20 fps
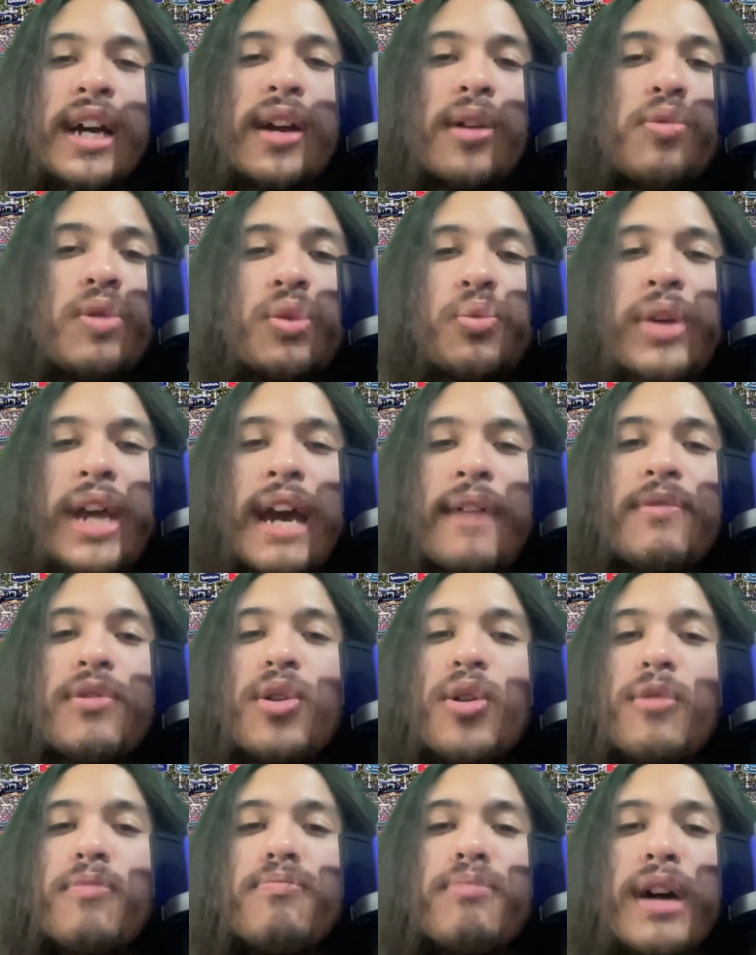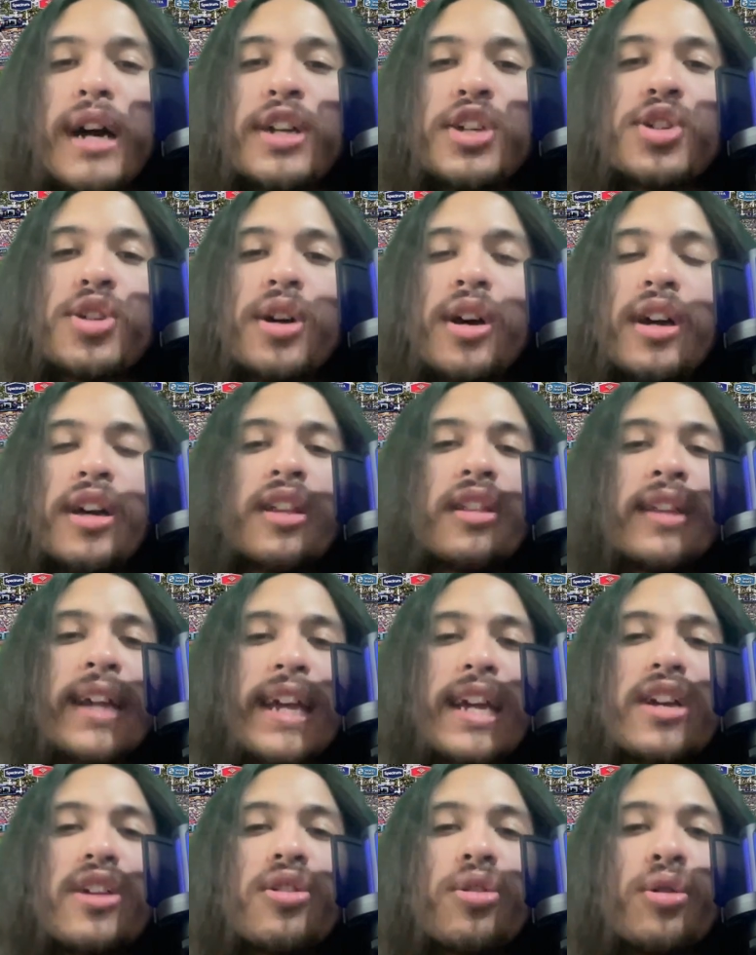of weird. We haven't heard much on
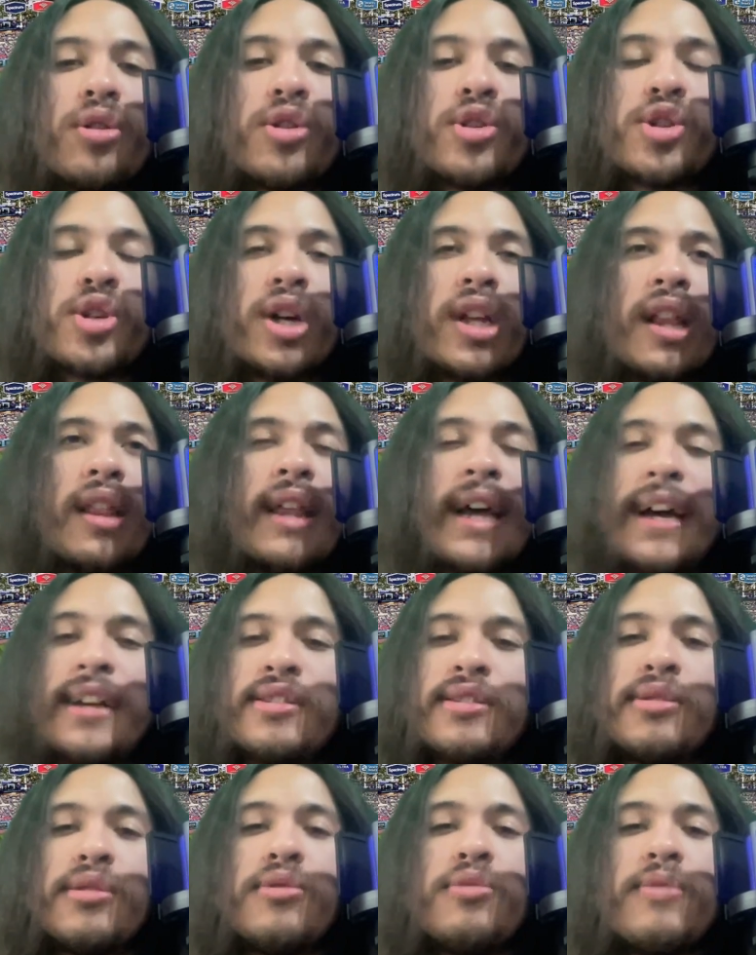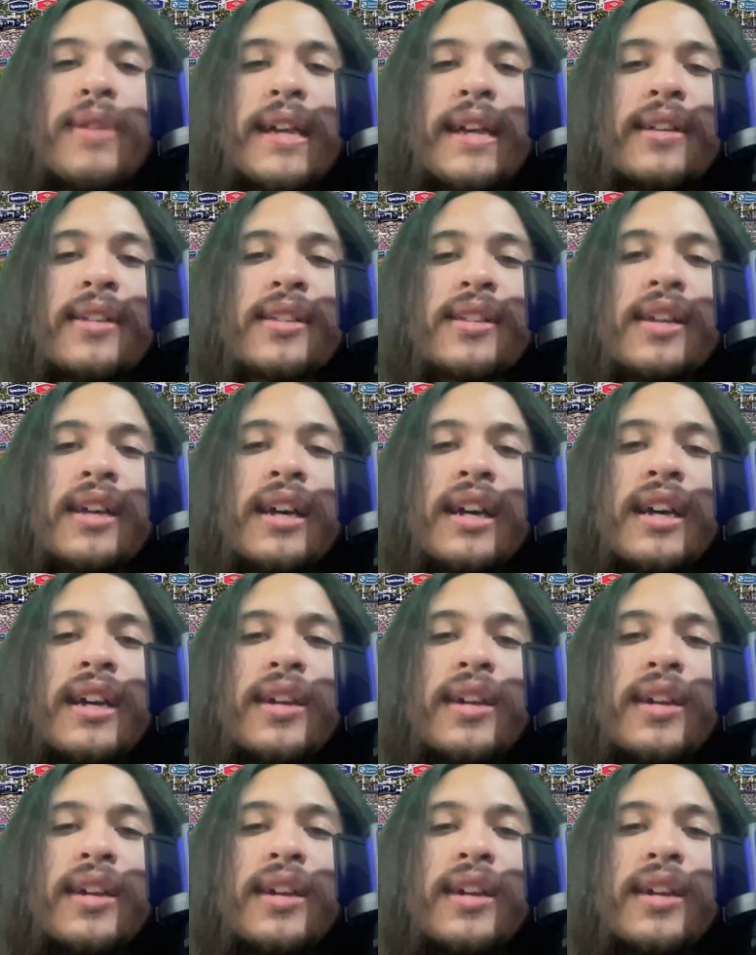Clayton Kershaw the last few weeks.